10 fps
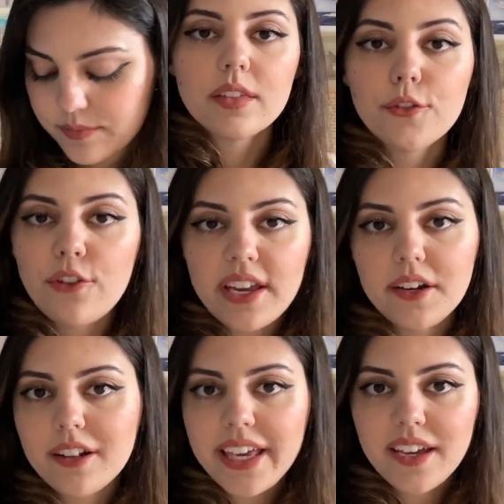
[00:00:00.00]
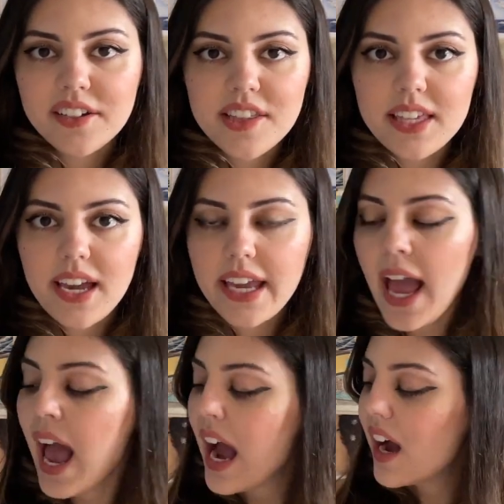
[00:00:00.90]
The final ARC I
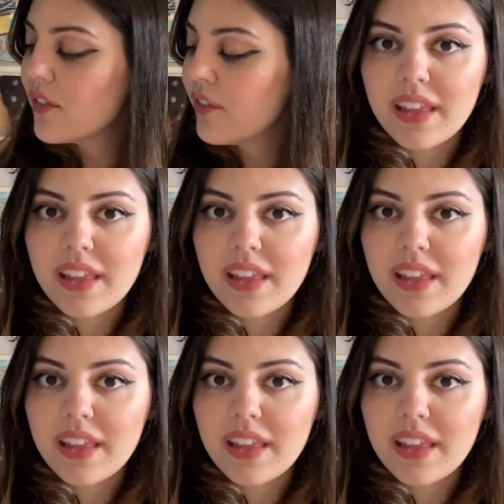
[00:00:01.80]
have